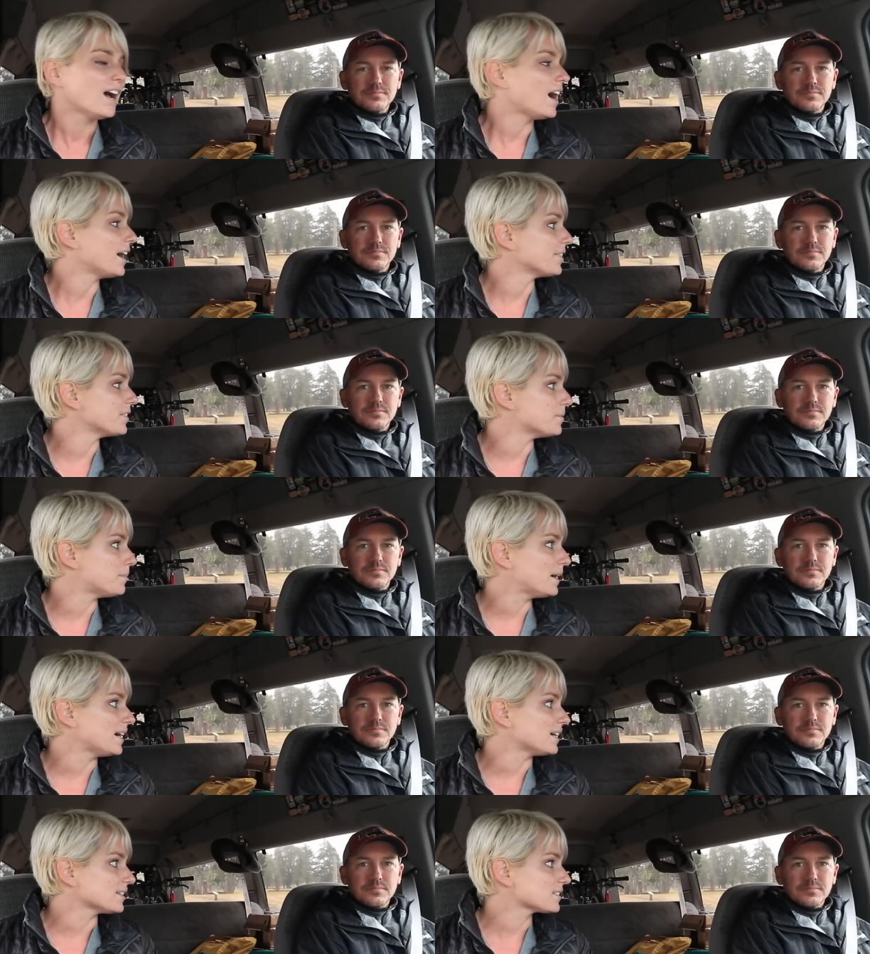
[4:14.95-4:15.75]
Speaker 1: on the
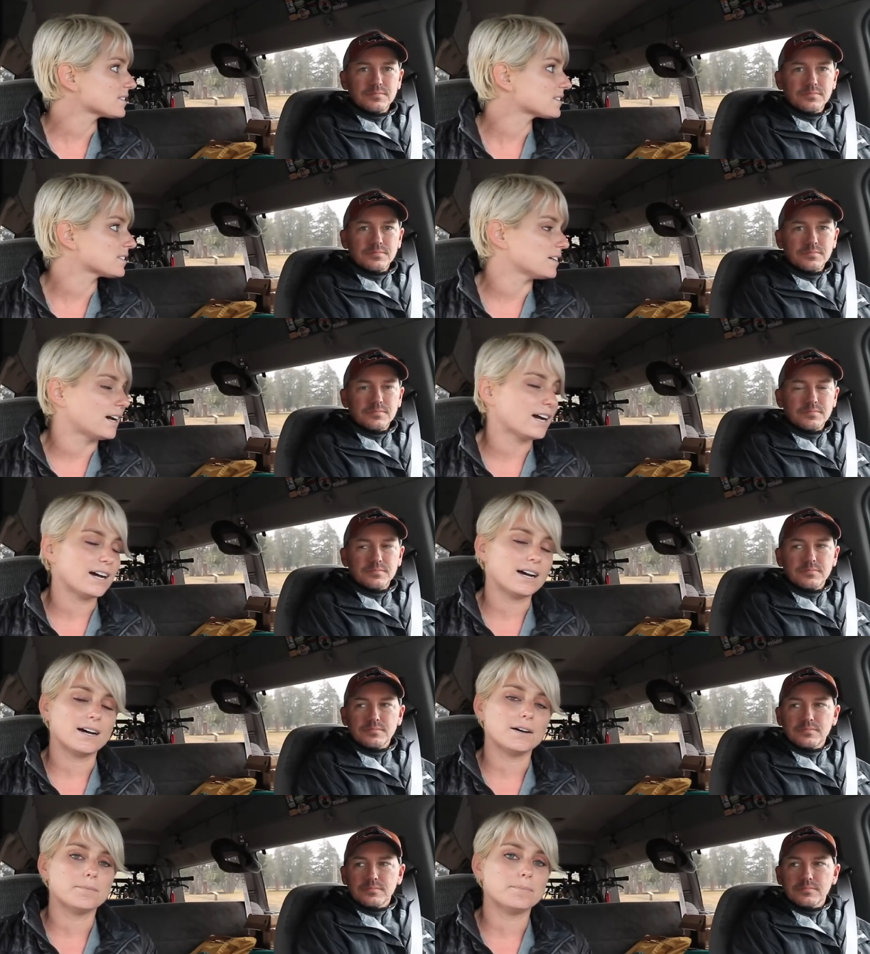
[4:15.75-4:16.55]
bus.
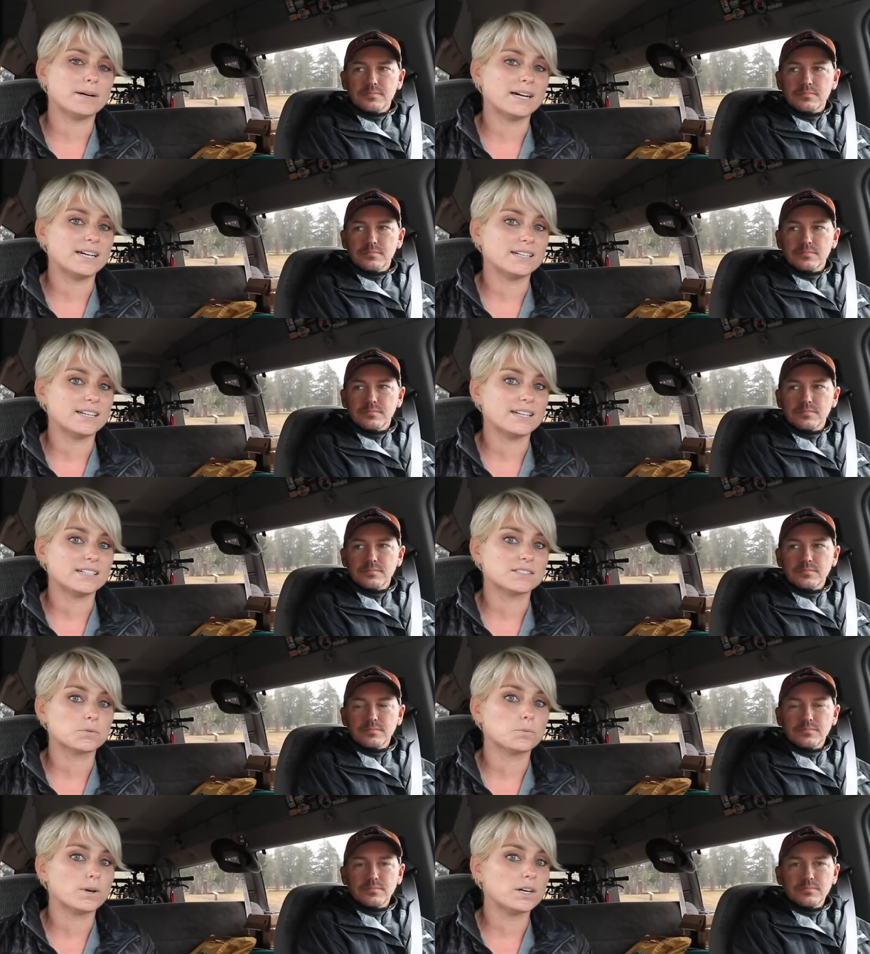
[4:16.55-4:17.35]
Uh, but
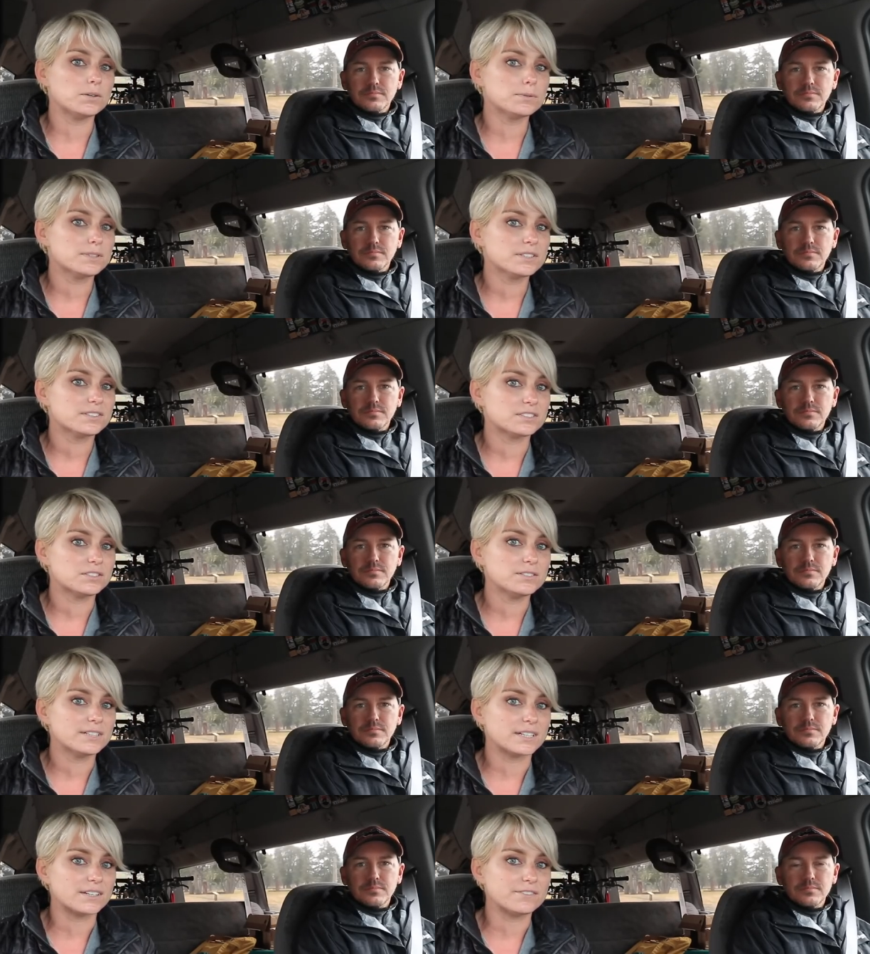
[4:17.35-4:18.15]
it's well worth
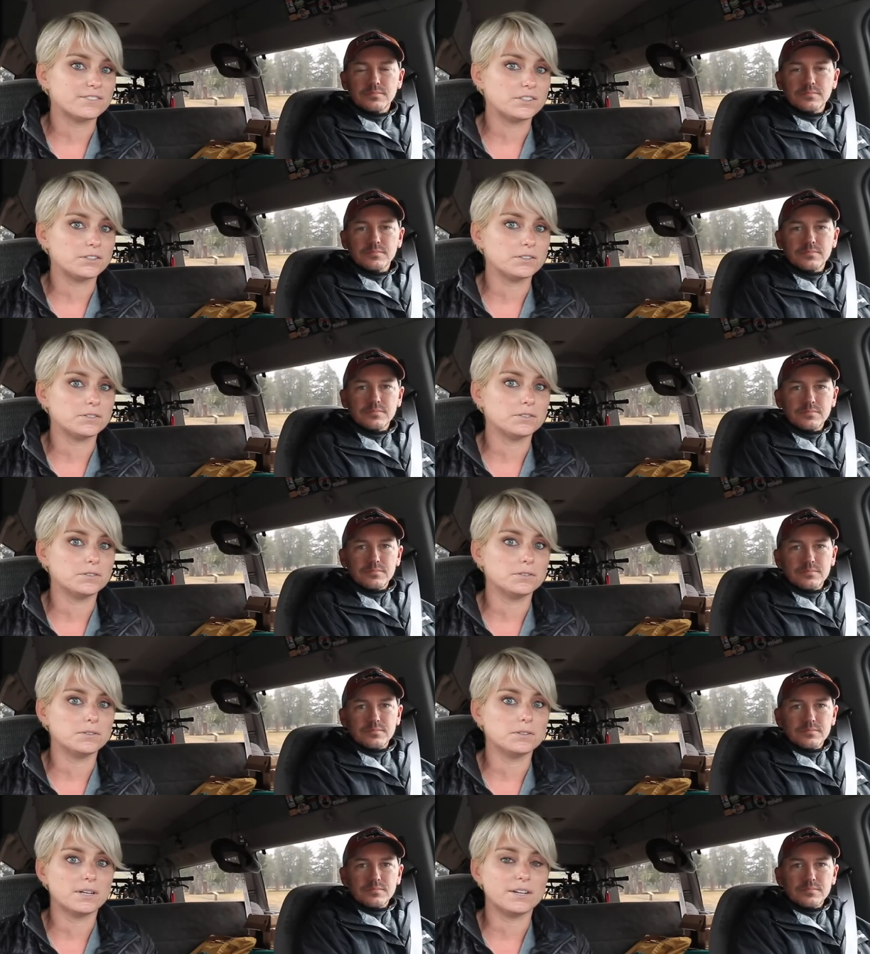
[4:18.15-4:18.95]
doing if
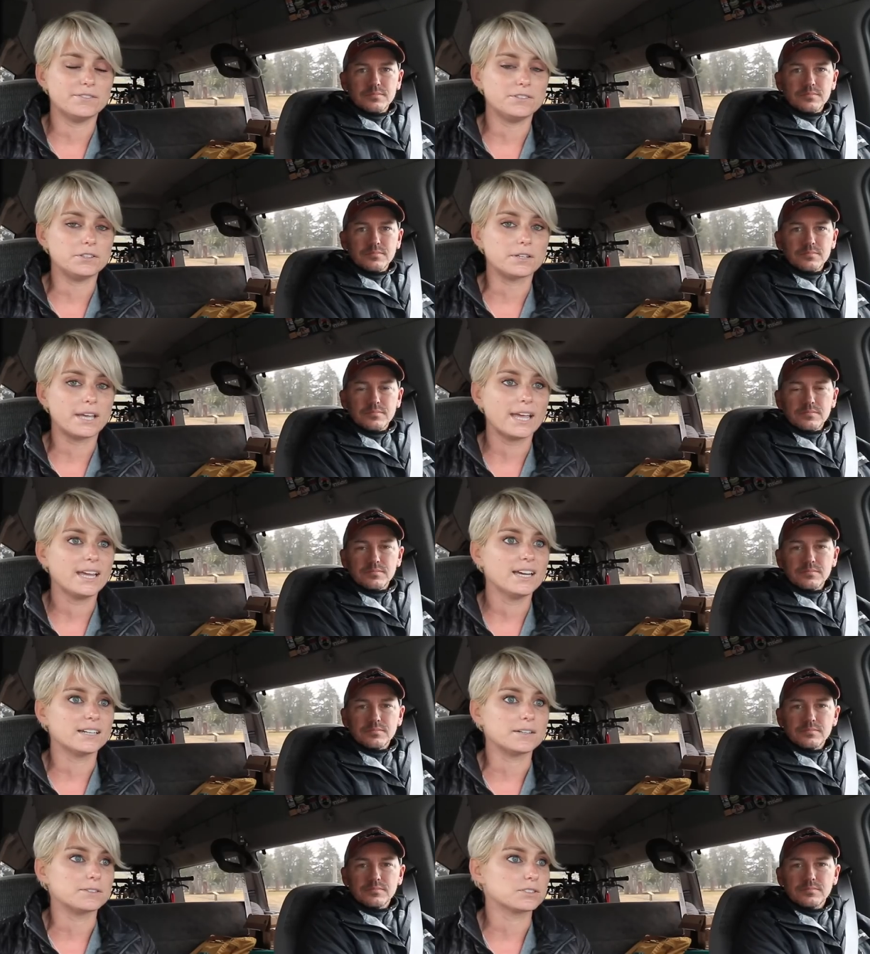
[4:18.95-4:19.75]
you, if you
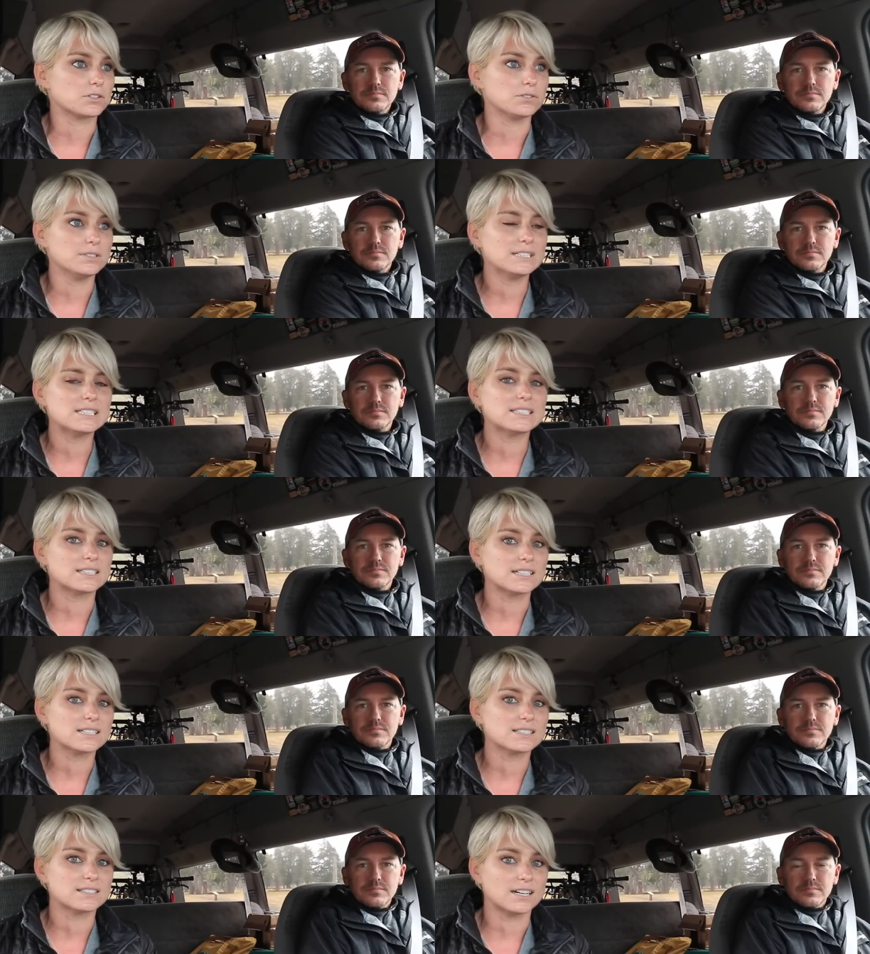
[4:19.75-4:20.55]
can. It was only
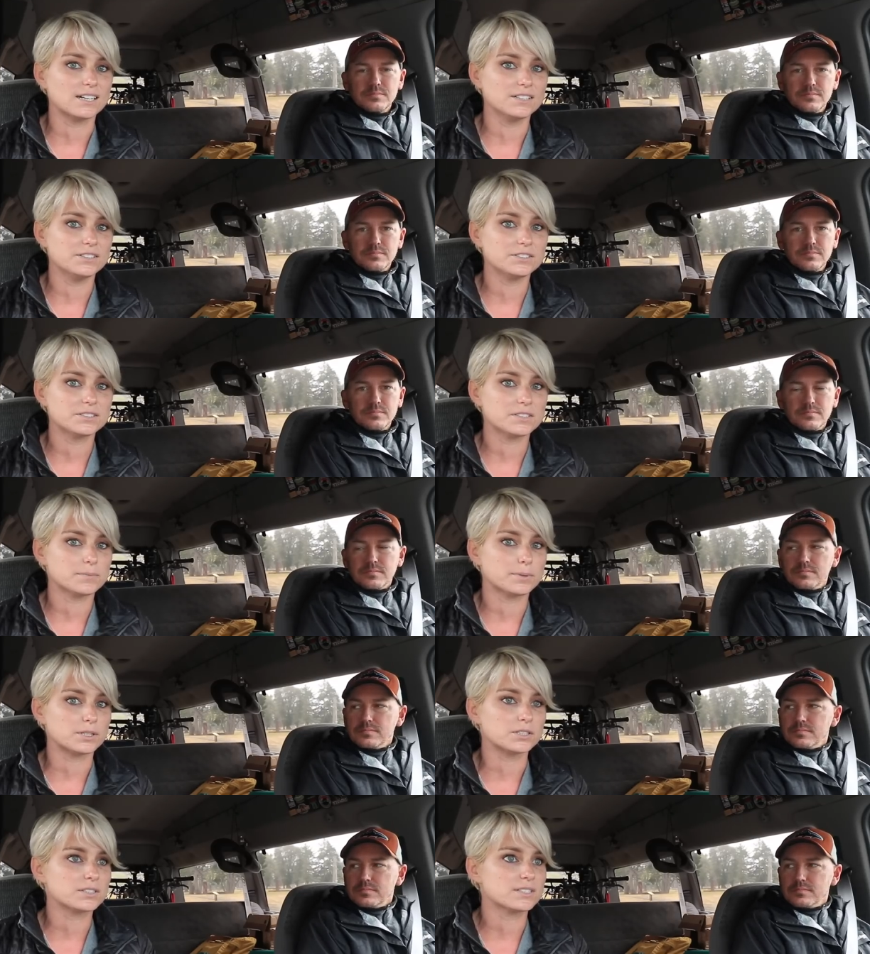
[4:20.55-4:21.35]
$6 a
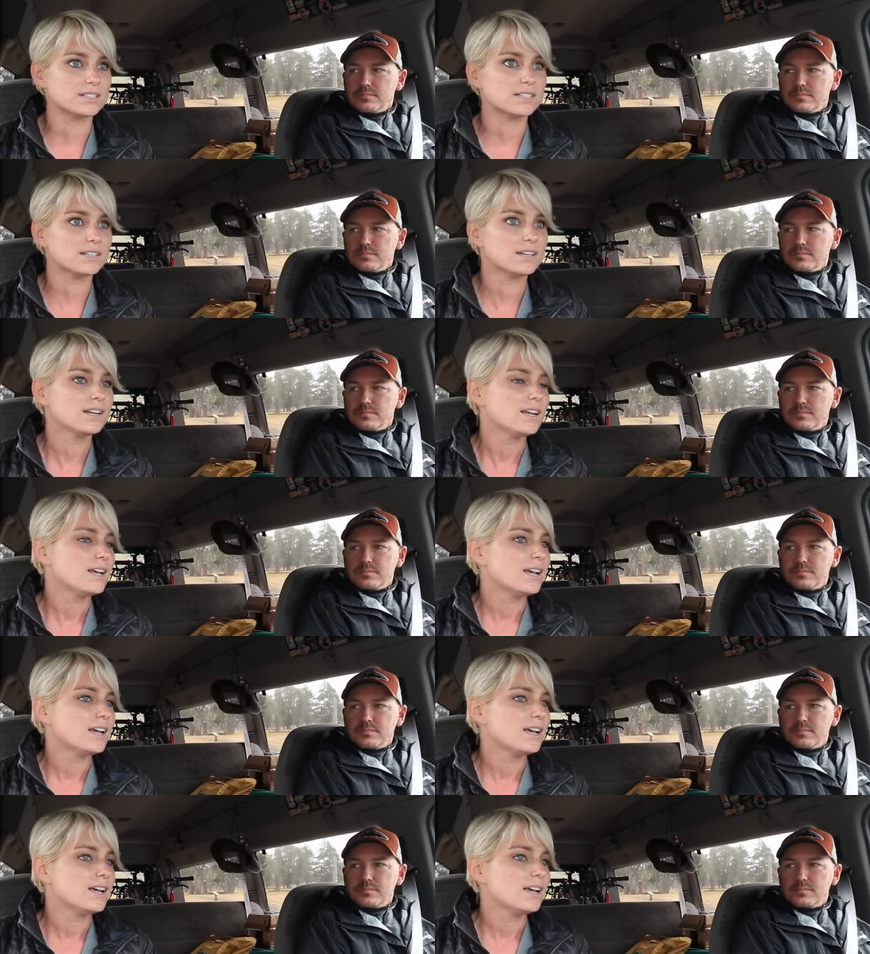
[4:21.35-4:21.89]
person.